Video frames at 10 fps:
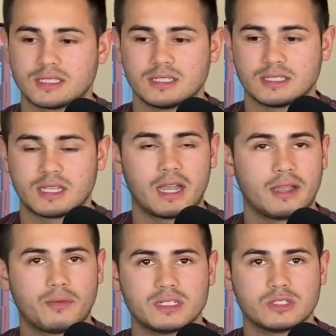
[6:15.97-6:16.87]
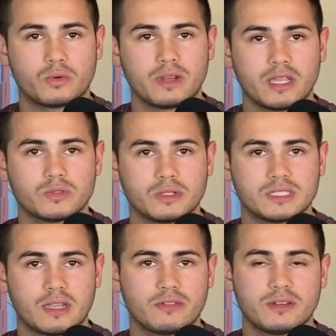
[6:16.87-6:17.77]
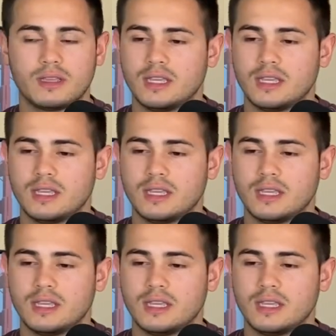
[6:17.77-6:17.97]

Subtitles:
This guy, what is he, 28, 27?